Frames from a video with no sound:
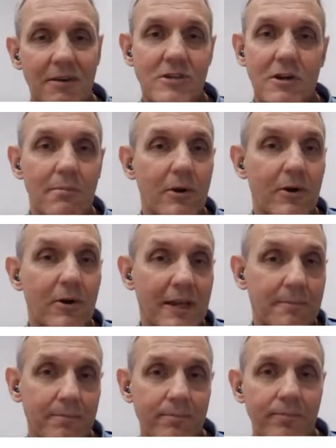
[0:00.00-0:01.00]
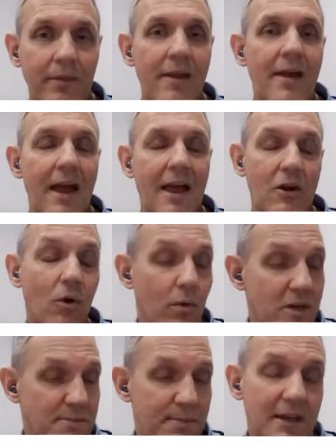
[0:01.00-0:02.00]
Never ever stop learning,
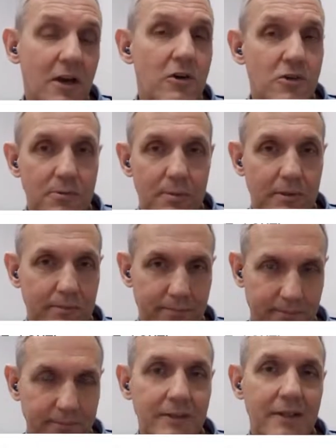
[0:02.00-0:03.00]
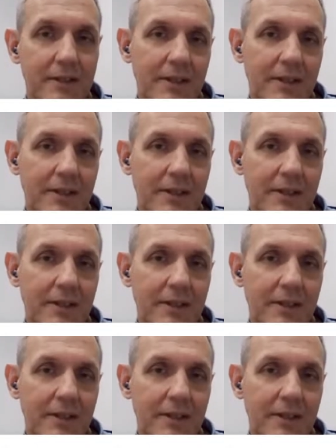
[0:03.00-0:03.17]
and always be coachable.